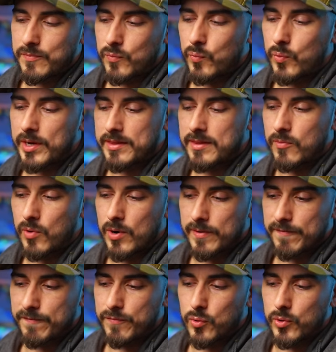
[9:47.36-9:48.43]
with the
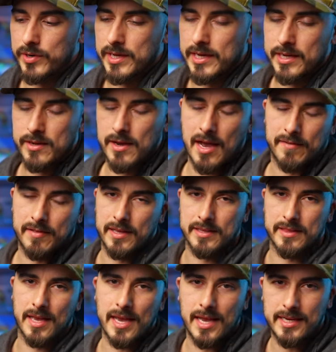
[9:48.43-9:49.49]
Ronin 4D, you have
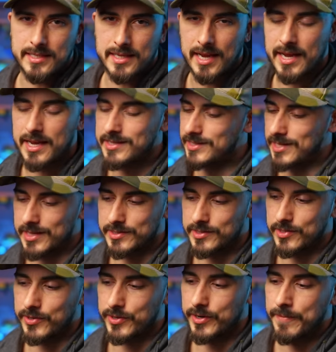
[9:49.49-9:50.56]
like the 8K
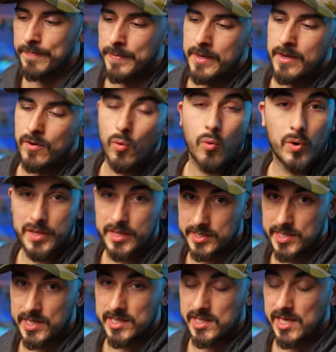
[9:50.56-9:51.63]
sensor or the
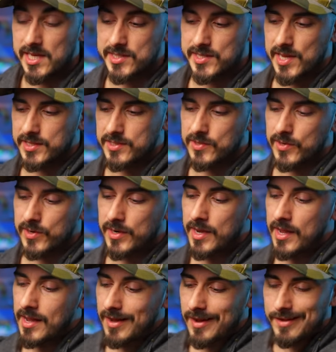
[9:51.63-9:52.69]
6K sensor,
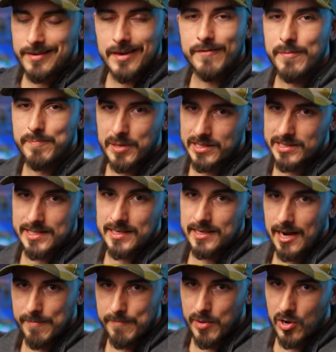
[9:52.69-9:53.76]
and they have a built-in
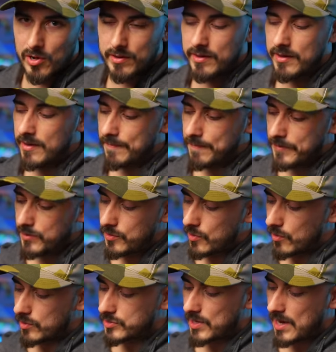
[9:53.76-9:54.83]
gimbal. You
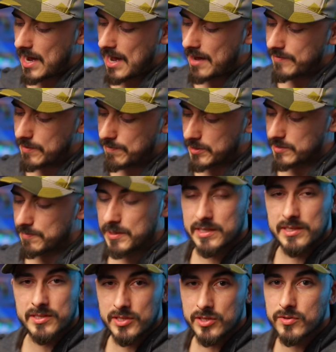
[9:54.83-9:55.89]
also have the
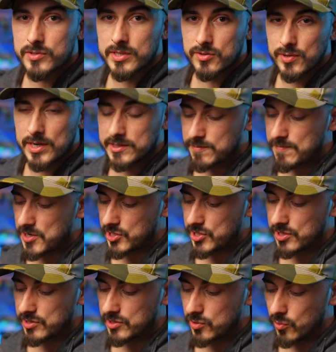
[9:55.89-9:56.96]
possibility to use a
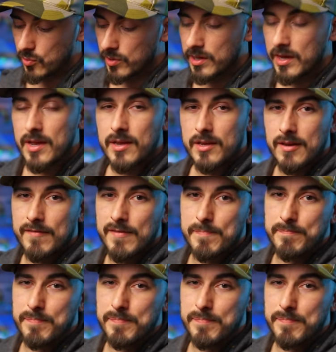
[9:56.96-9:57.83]
transmission tool. You have a